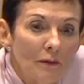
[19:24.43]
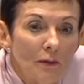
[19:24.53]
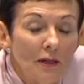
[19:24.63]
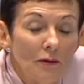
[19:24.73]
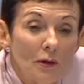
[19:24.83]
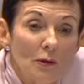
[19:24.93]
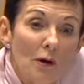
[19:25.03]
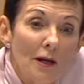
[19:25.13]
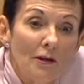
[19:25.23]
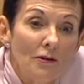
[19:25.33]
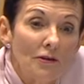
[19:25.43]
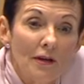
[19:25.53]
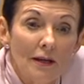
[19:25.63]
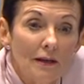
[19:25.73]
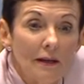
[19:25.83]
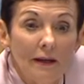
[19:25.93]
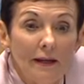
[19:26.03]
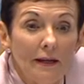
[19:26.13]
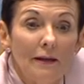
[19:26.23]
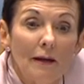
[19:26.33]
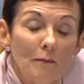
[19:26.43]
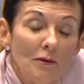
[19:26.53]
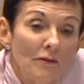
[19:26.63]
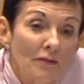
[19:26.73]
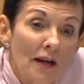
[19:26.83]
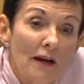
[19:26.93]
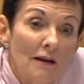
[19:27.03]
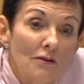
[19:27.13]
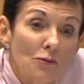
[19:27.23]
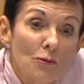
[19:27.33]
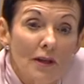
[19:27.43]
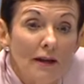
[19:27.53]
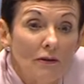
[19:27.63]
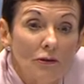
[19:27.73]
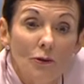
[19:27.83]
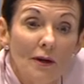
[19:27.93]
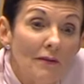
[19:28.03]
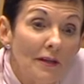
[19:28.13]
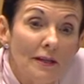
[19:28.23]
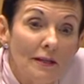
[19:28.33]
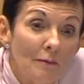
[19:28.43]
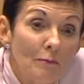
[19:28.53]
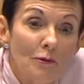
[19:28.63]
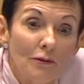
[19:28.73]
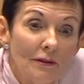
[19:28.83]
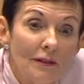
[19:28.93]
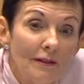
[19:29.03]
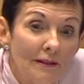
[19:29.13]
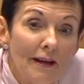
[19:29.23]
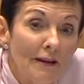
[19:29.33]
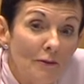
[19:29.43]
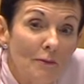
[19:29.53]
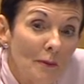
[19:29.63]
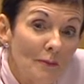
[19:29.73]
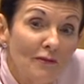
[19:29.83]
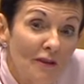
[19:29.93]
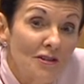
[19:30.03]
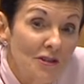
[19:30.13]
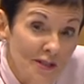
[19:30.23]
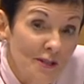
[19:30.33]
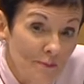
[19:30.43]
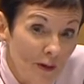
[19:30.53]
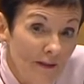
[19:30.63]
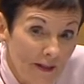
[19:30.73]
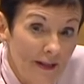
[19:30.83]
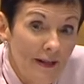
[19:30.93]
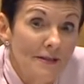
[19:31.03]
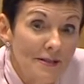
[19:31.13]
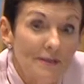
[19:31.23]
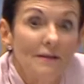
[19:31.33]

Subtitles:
We can require you to take any number of cars without you having any input into that. And remember, franchisees buy the cars.